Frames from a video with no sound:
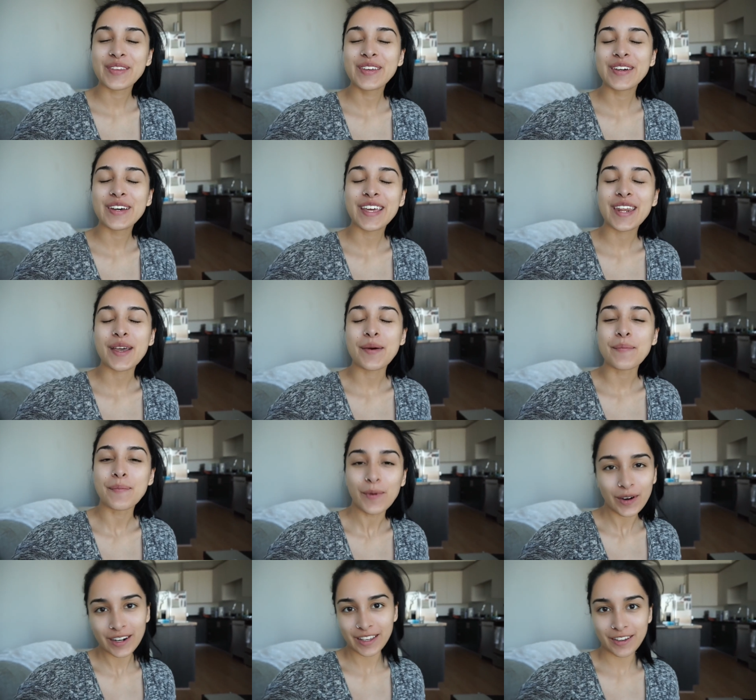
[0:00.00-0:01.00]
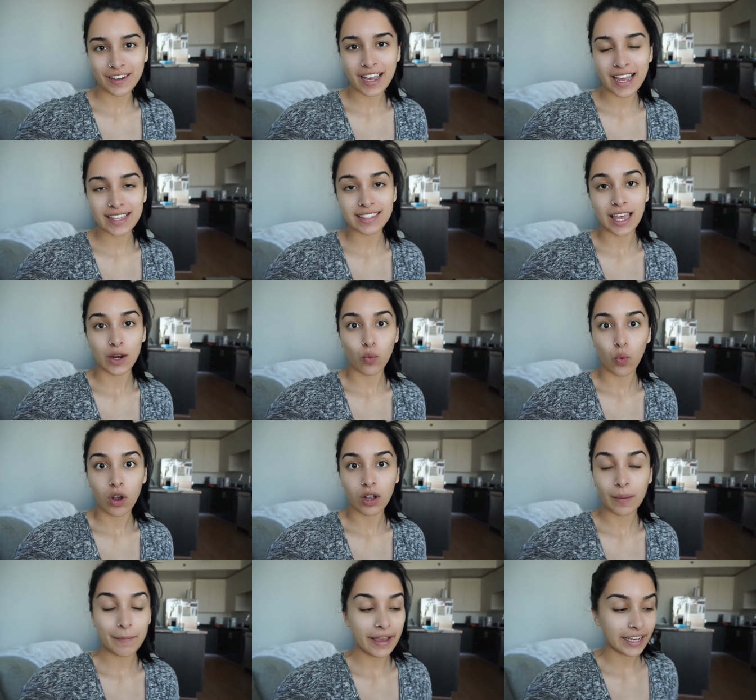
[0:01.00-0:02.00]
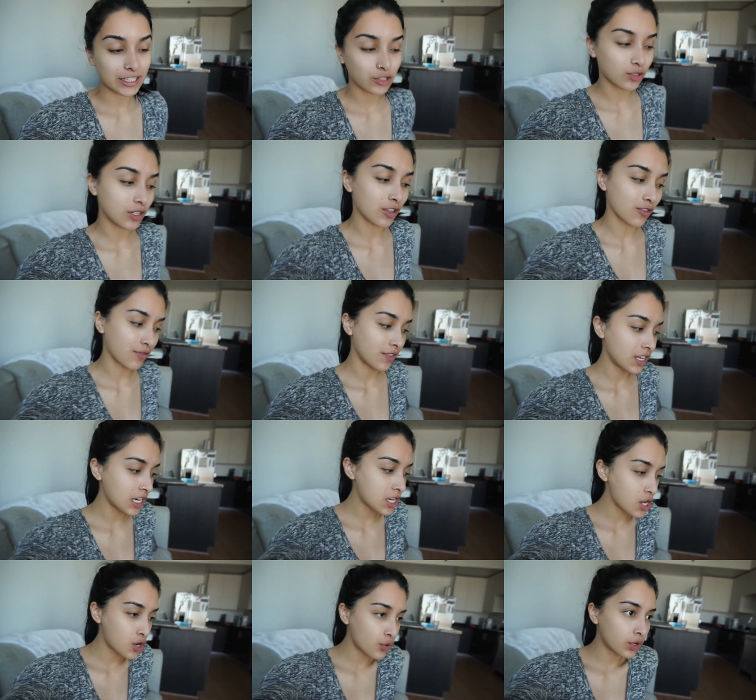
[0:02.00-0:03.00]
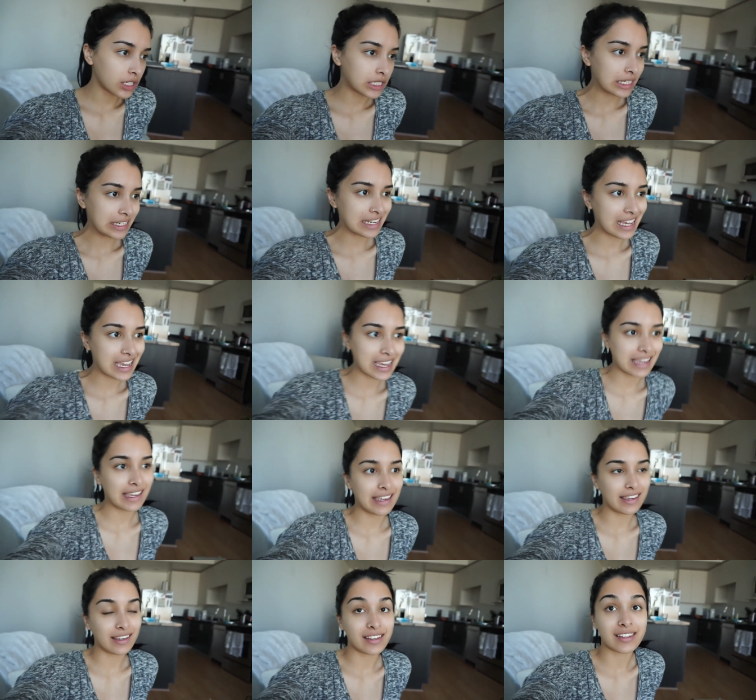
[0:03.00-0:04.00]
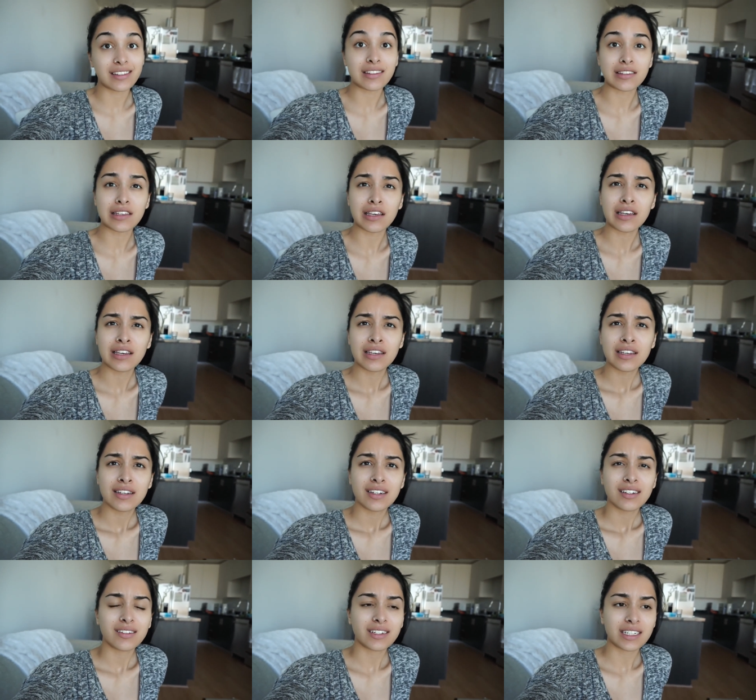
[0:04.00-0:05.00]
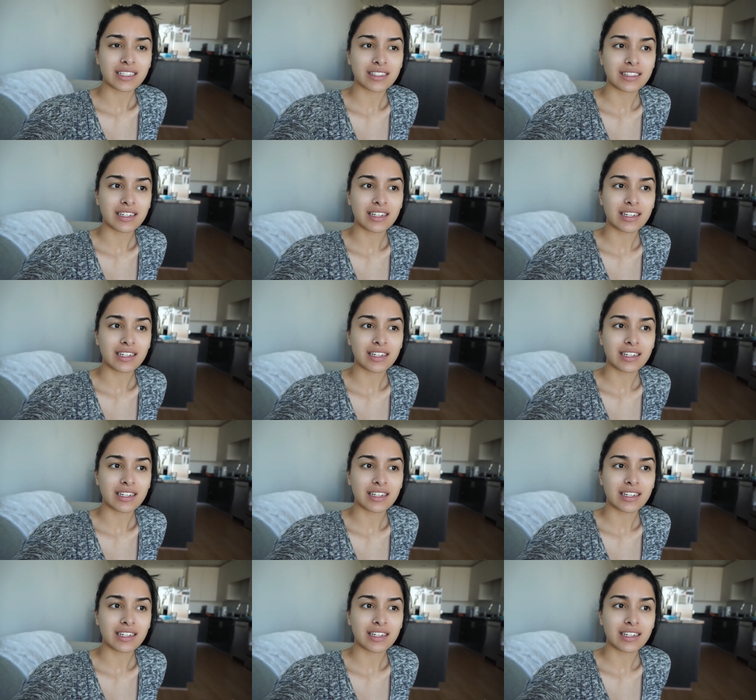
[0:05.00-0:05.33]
Good morning, you guys, and welcome back to another video. Today is, what is